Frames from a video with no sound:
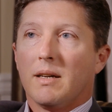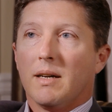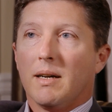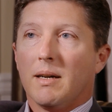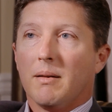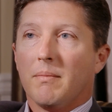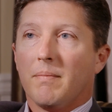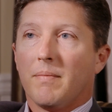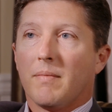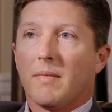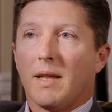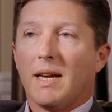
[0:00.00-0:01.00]

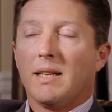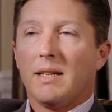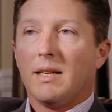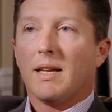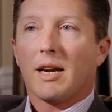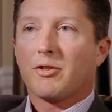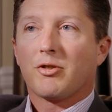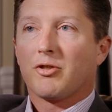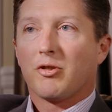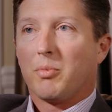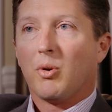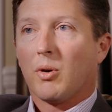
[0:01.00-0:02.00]
They need extra
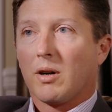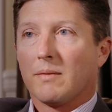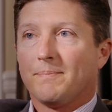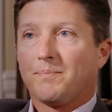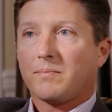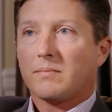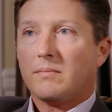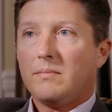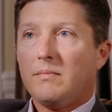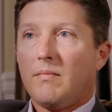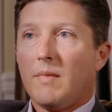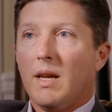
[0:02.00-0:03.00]
support.
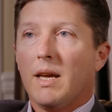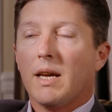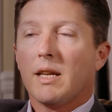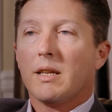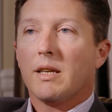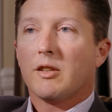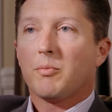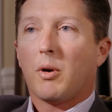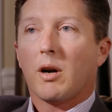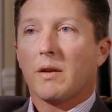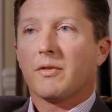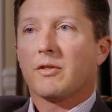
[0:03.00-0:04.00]
And it's
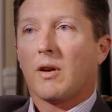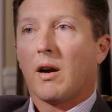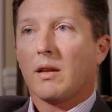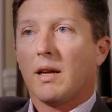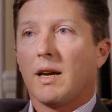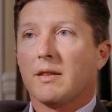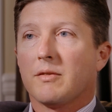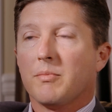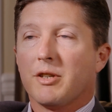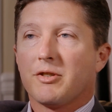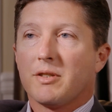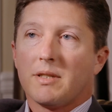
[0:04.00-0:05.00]
part of Starlight's
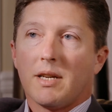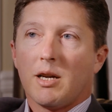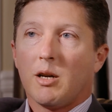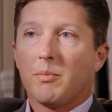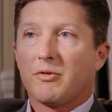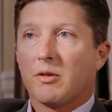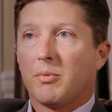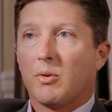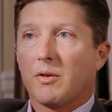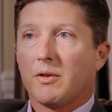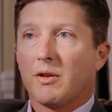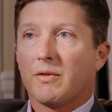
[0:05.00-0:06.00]
mission to help
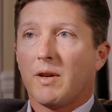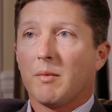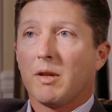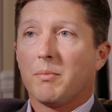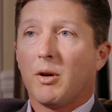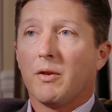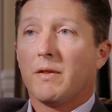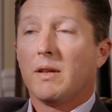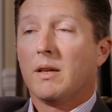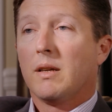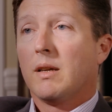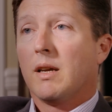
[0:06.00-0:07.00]
support those families both
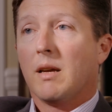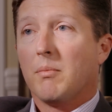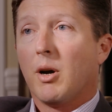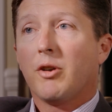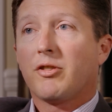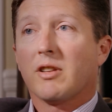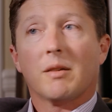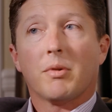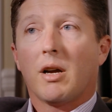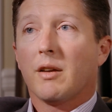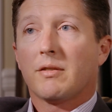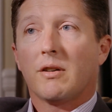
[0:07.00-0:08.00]
emotionally
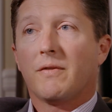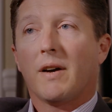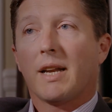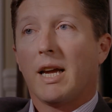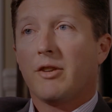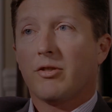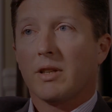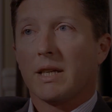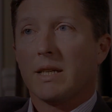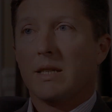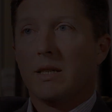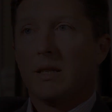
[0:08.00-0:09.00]
but also financially.